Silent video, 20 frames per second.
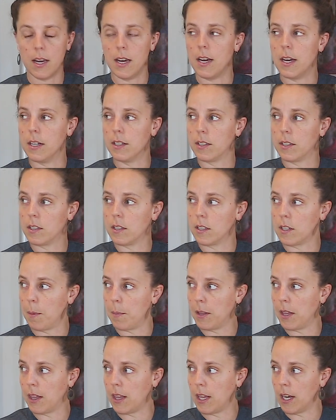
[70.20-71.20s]
is
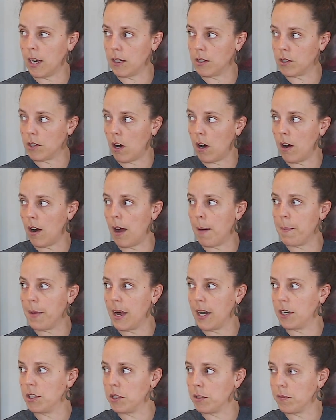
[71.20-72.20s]
some of the things are I
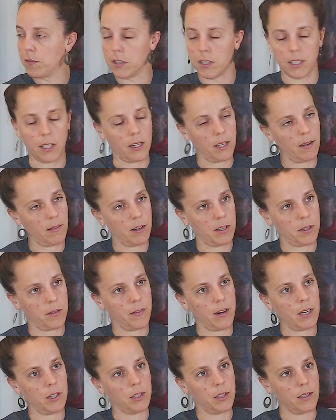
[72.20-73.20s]
manage the facility
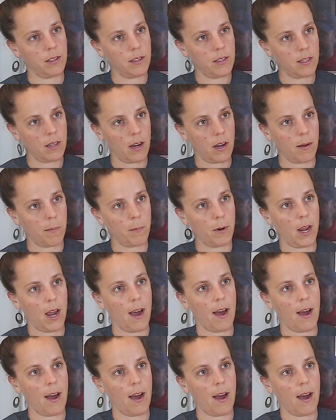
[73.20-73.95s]
reservations. We